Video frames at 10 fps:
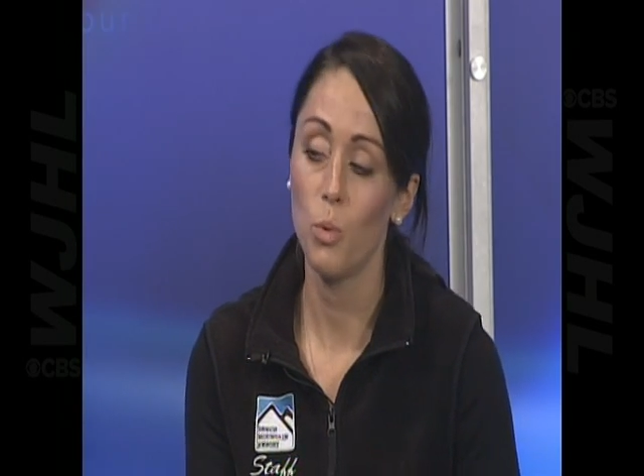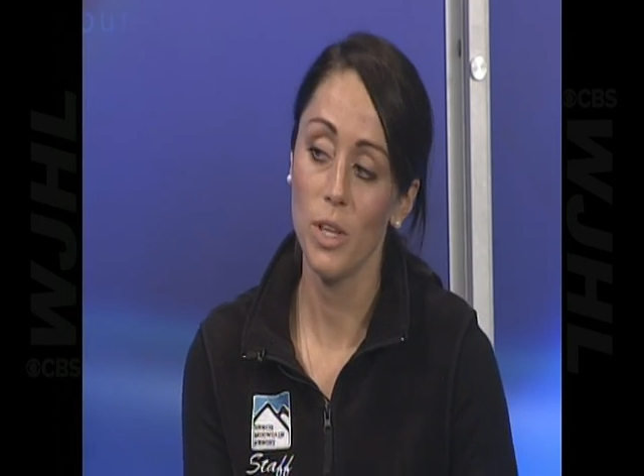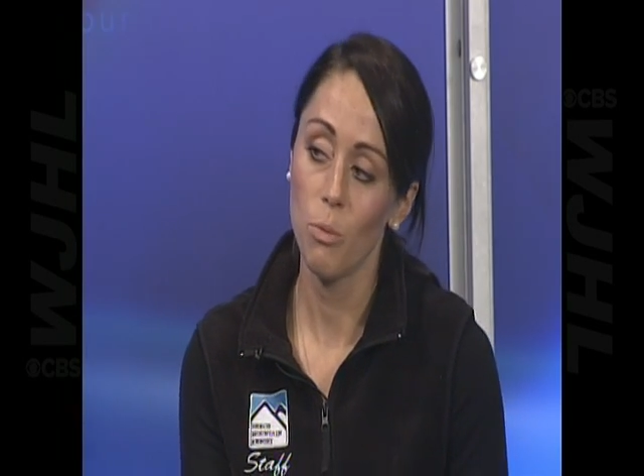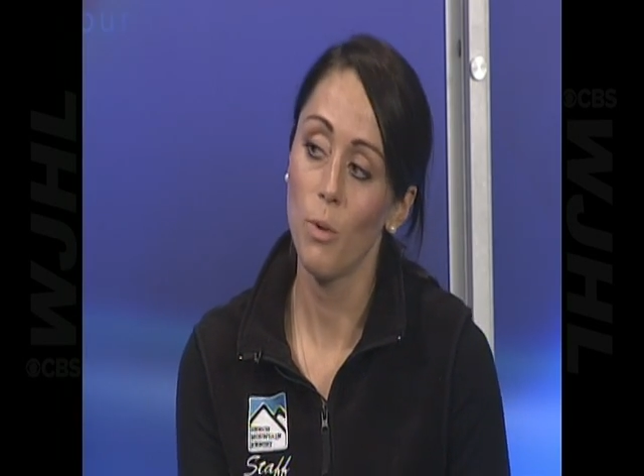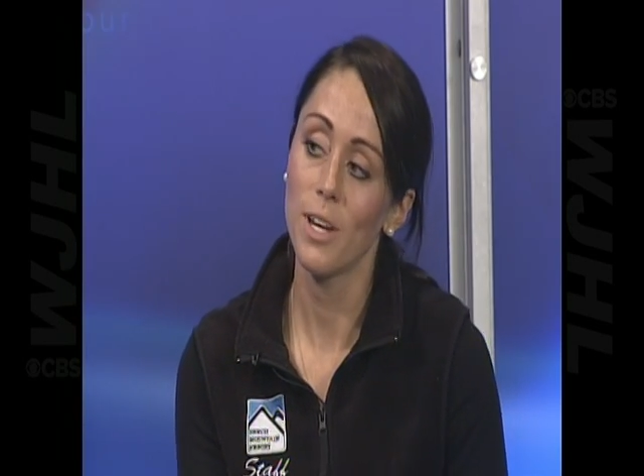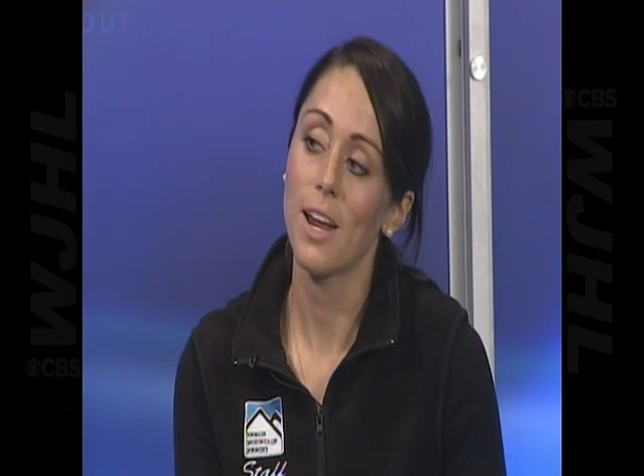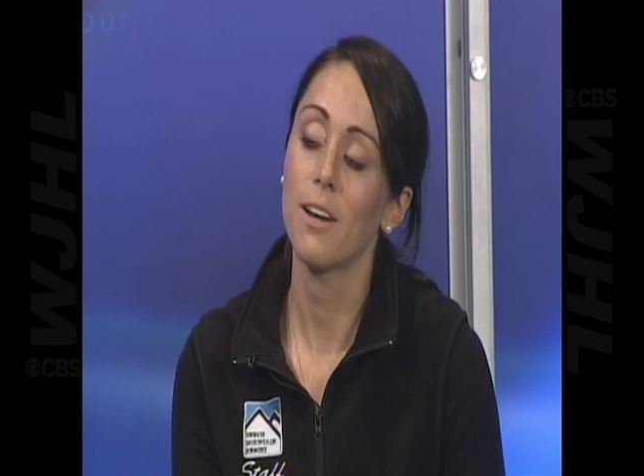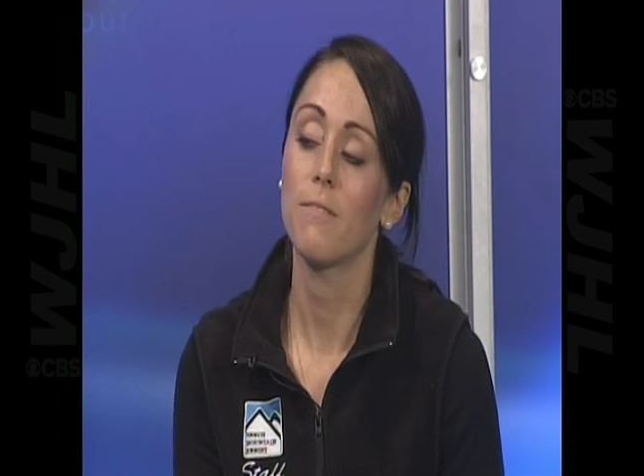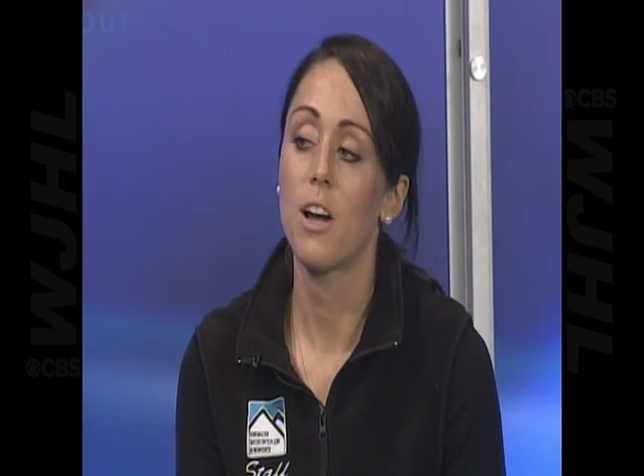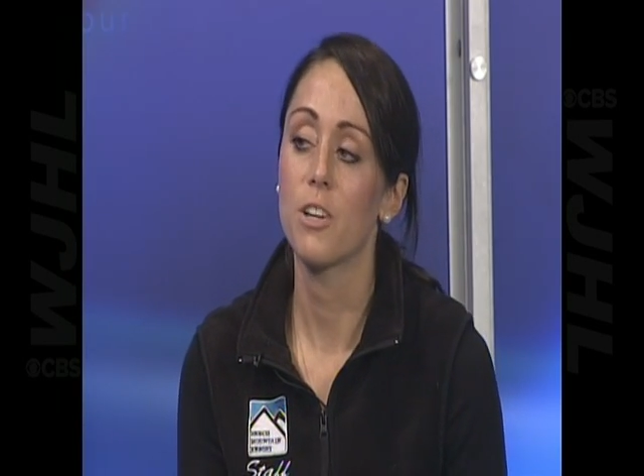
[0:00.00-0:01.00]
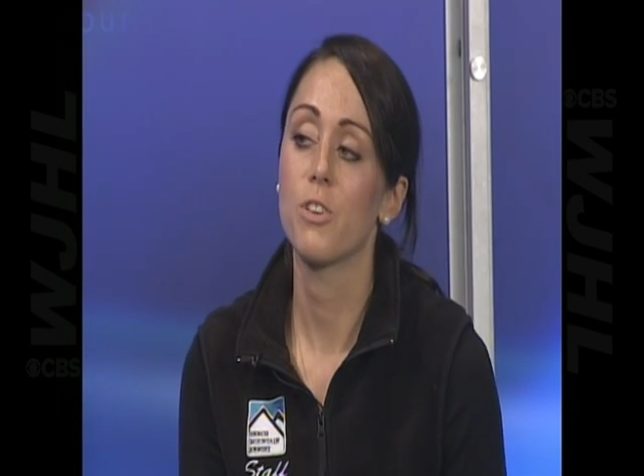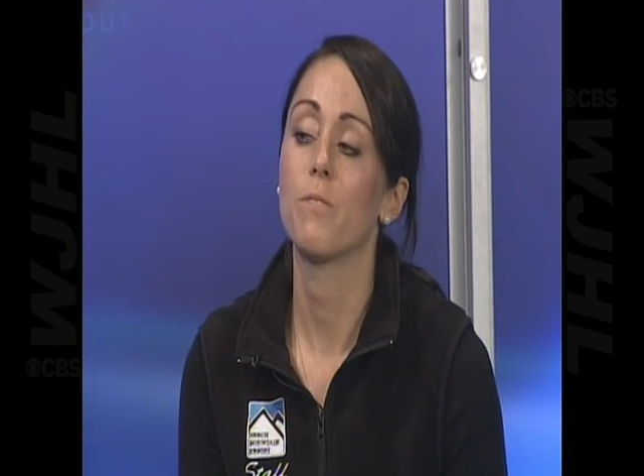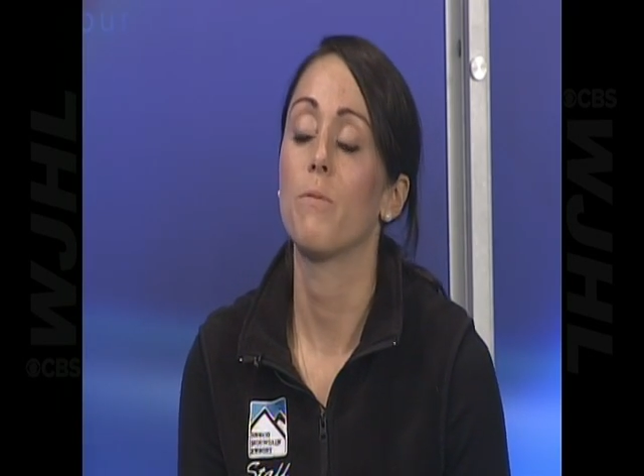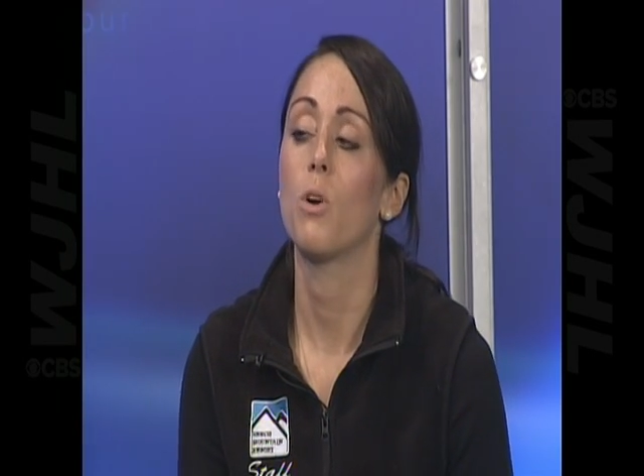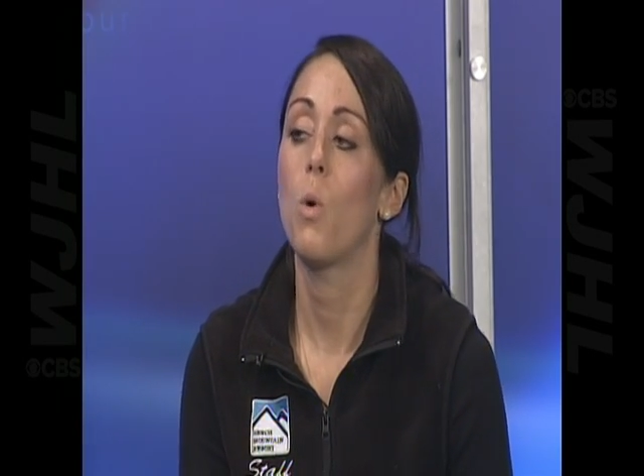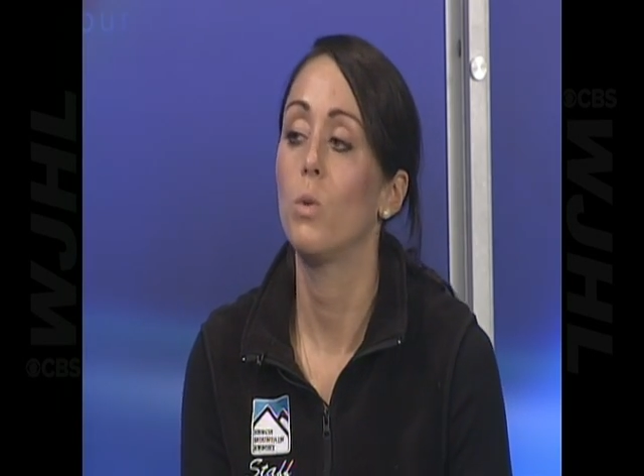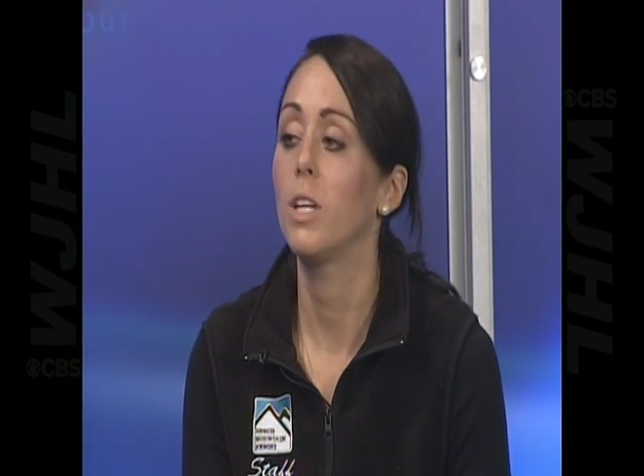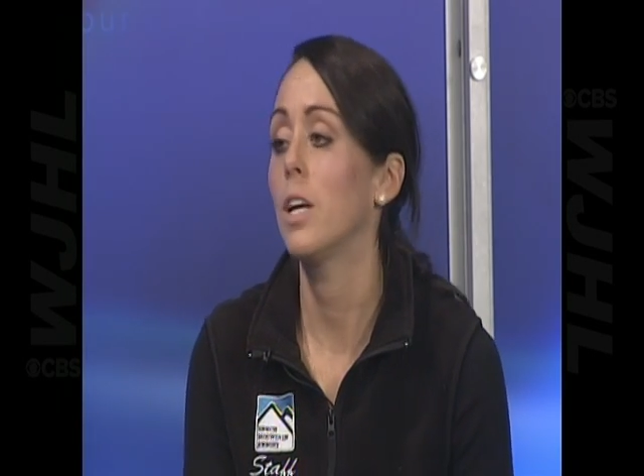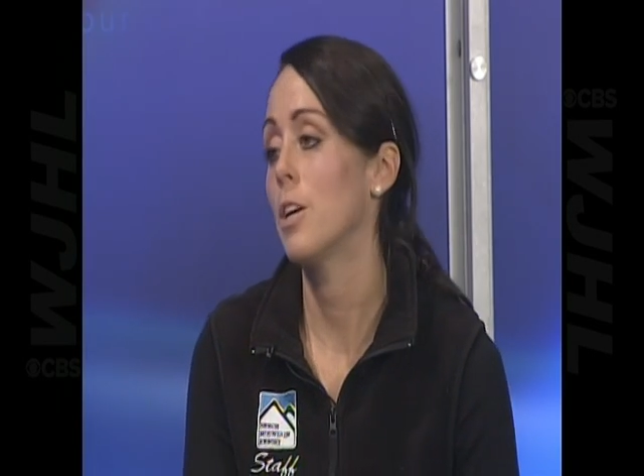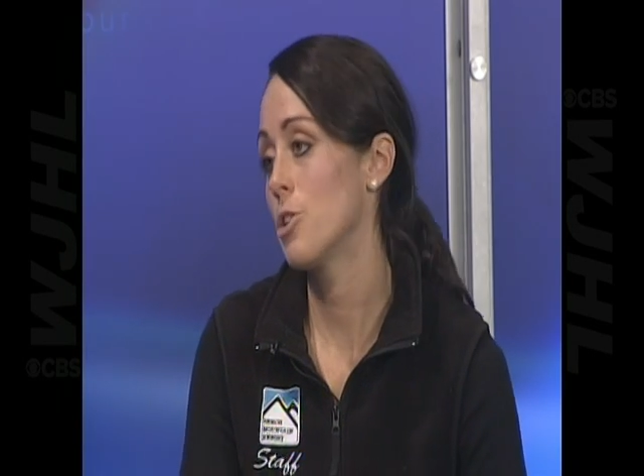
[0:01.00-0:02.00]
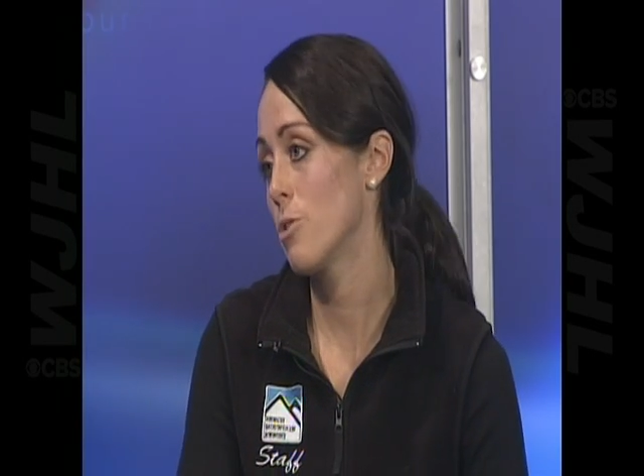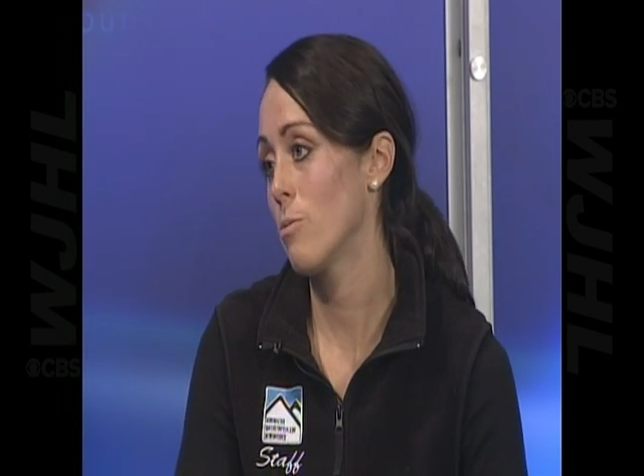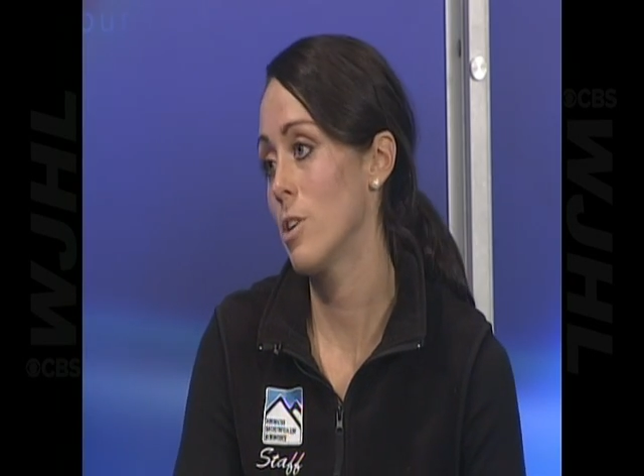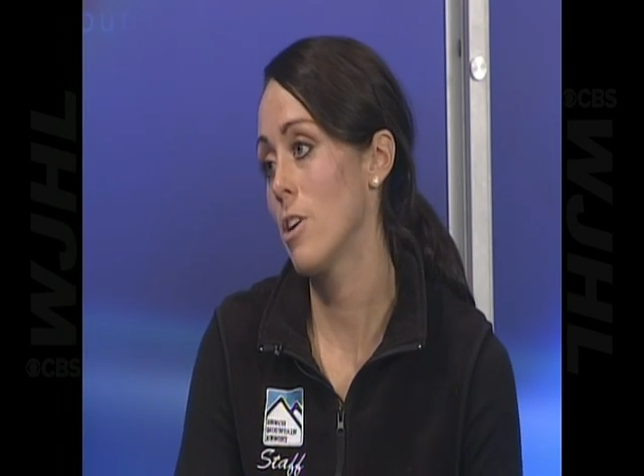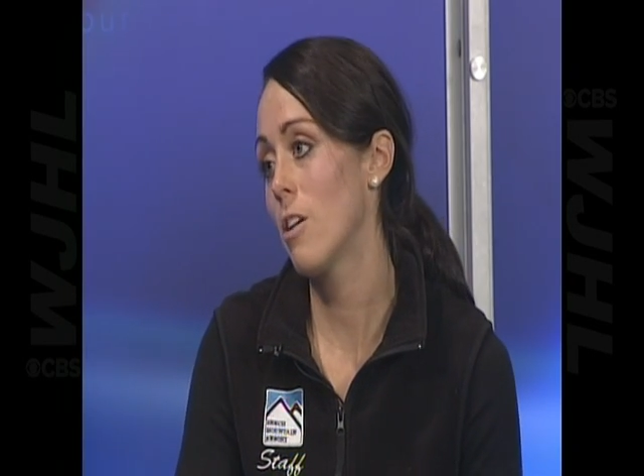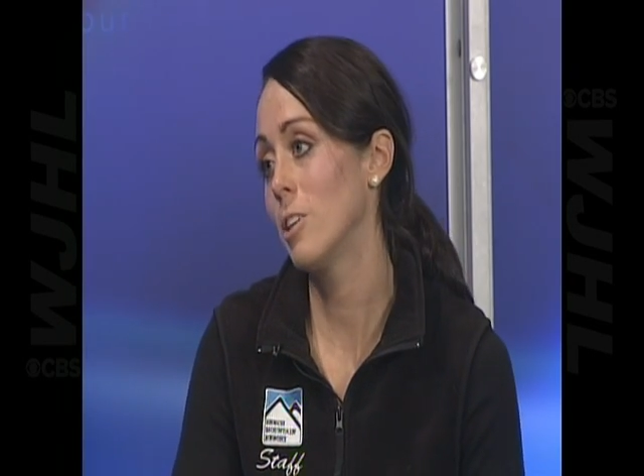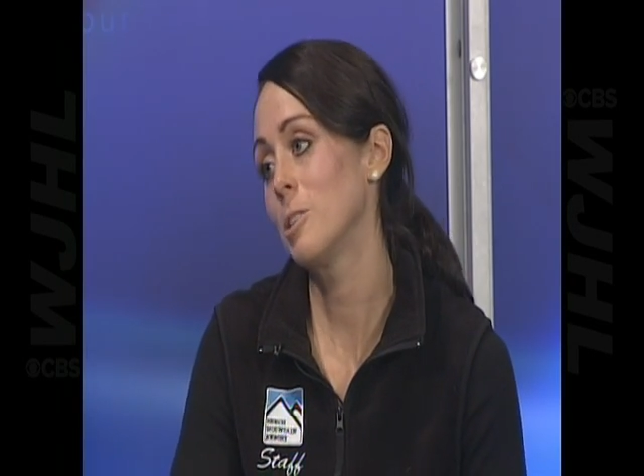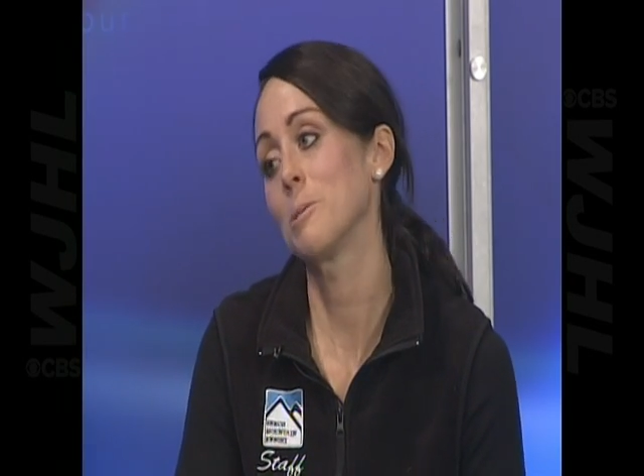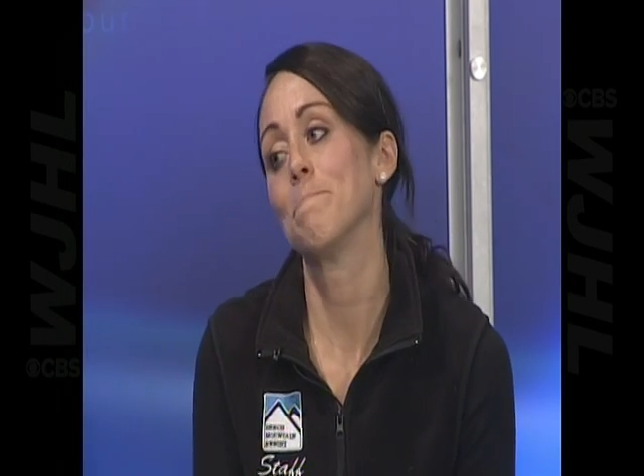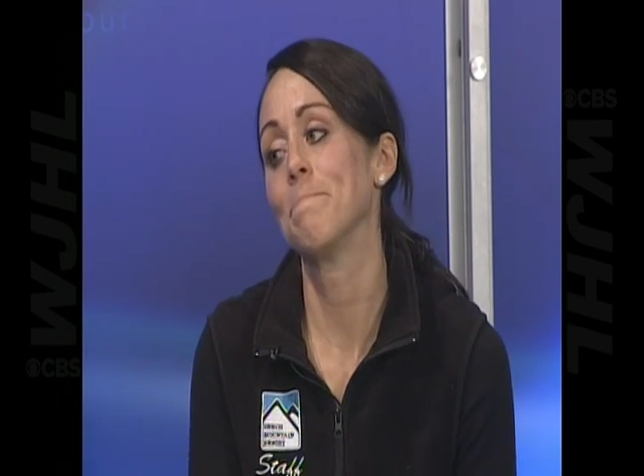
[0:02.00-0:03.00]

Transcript: with one night of lodging for only $101.